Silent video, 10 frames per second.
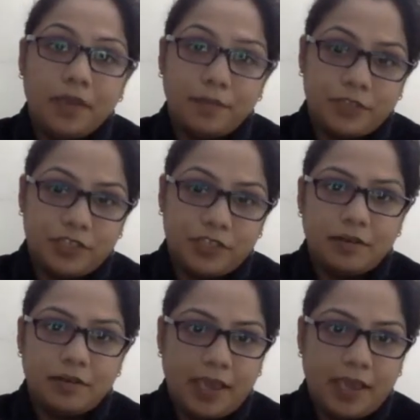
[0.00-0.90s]
a
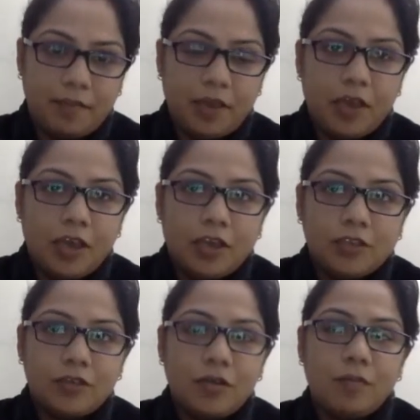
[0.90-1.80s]
particular game.
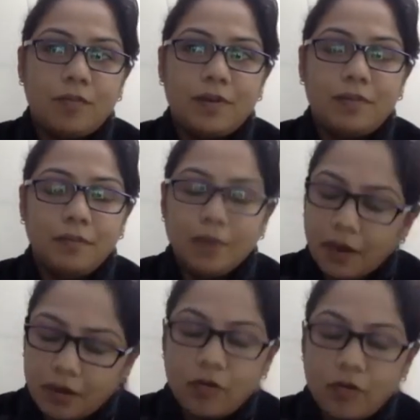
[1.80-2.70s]
So
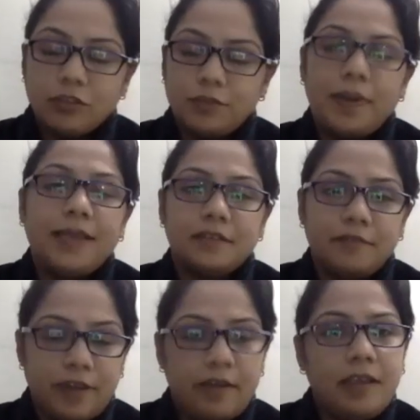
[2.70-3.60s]
a coach plays a
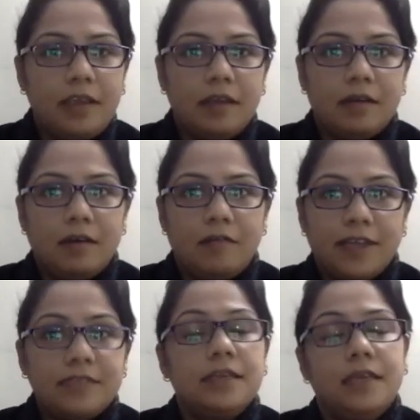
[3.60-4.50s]

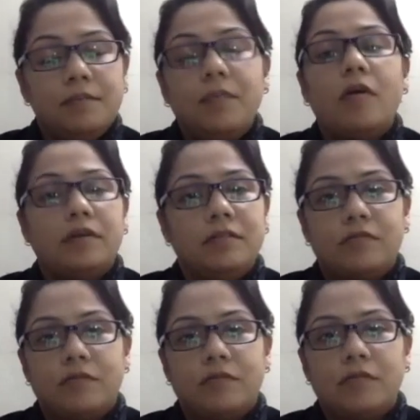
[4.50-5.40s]
vitally important
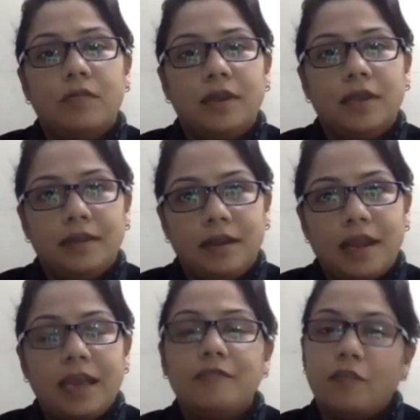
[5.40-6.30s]
role in a
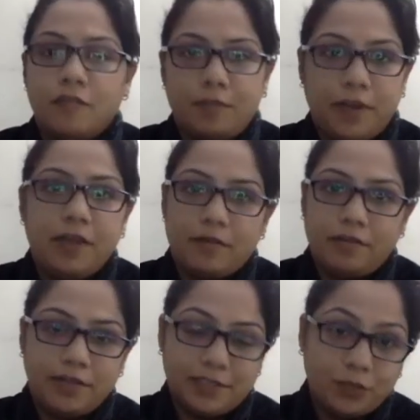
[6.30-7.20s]
life of a player.
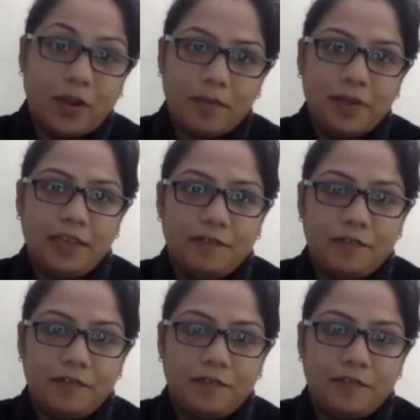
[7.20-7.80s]
This is what I believe.